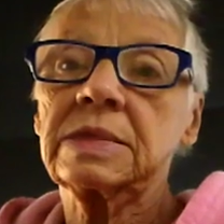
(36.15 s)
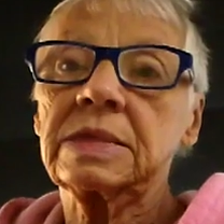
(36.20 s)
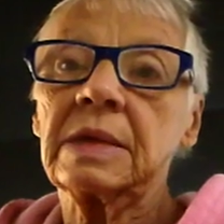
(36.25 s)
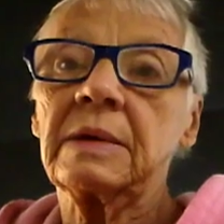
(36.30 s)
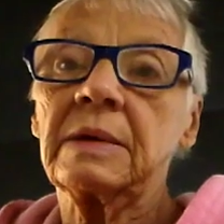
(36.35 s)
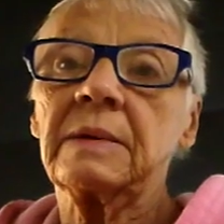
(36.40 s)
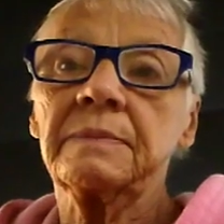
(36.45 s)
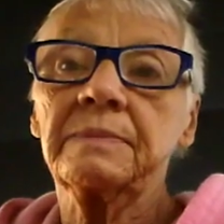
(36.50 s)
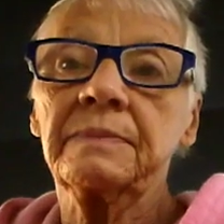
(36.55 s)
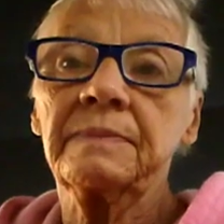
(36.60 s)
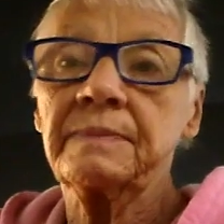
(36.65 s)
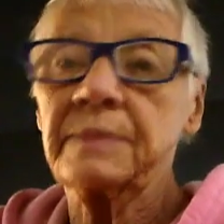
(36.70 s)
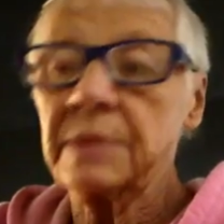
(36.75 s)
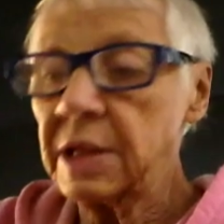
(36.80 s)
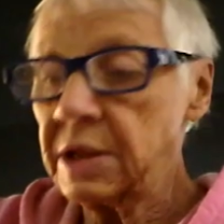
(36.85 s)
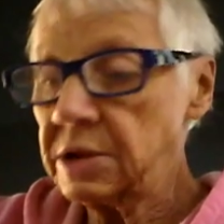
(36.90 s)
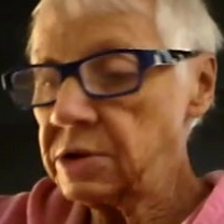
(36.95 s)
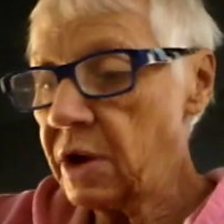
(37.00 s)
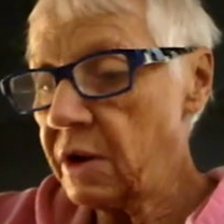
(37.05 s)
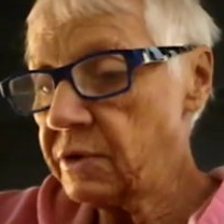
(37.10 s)
them
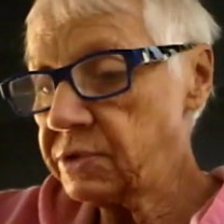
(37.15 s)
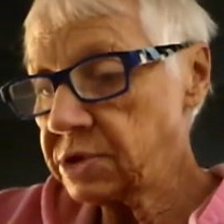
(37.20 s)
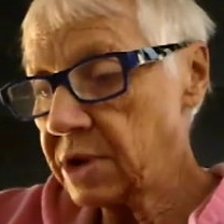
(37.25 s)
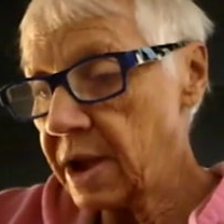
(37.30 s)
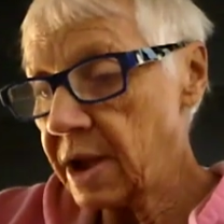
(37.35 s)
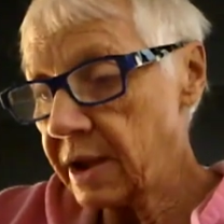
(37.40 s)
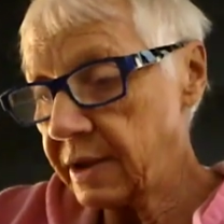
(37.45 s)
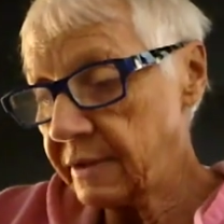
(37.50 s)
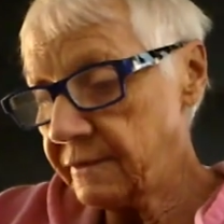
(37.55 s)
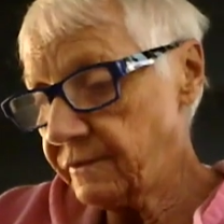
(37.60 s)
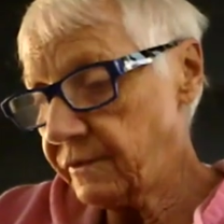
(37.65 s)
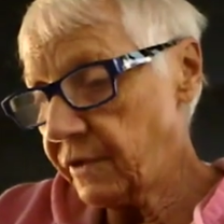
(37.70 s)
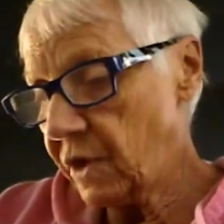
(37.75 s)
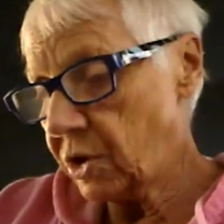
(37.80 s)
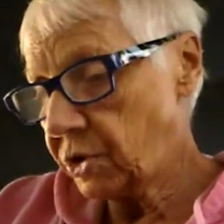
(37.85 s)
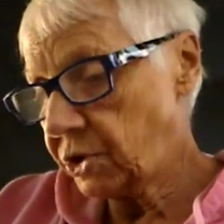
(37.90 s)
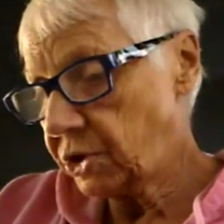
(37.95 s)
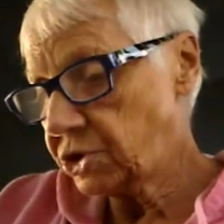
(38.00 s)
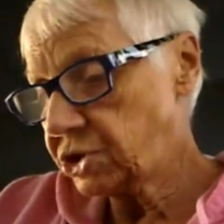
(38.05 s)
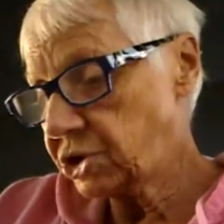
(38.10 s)
cleaned off so I can
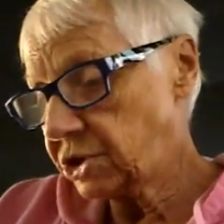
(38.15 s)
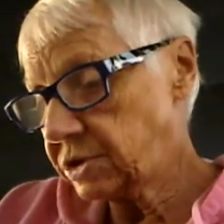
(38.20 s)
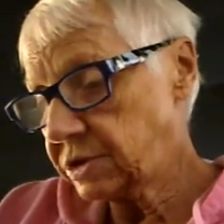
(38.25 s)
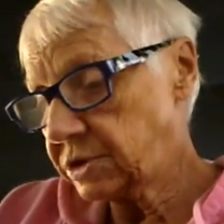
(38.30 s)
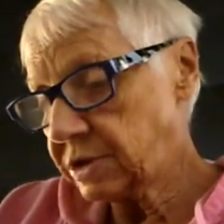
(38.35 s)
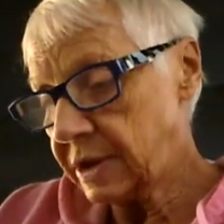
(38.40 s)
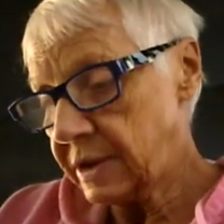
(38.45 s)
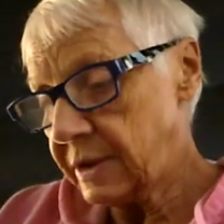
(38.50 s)
varnish it.